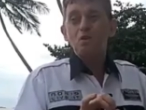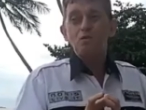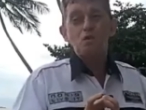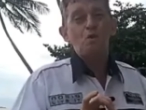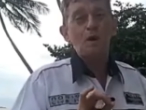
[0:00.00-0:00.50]
go
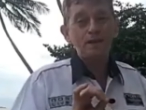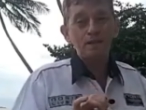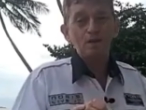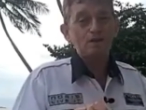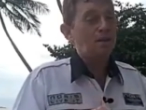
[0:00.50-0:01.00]
for weight
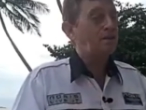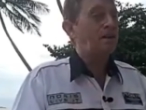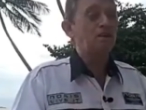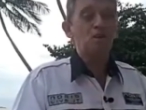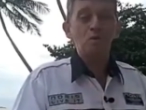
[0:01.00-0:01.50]
loss i
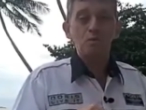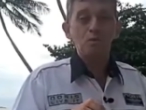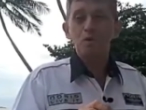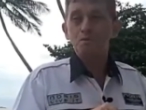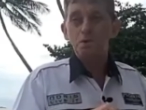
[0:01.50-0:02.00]
didn't go
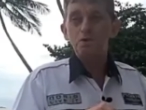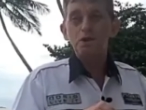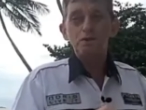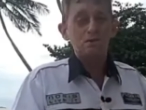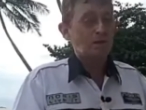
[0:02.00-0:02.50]
a
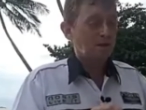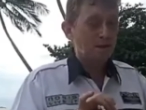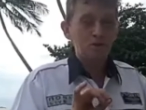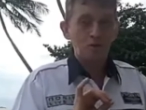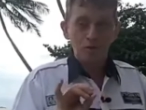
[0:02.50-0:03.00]
product or i
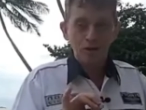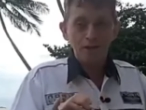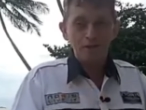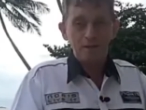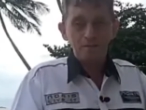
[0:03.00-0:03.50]
didn't go for
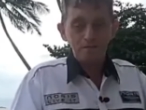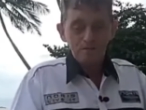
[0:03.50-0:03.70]
anything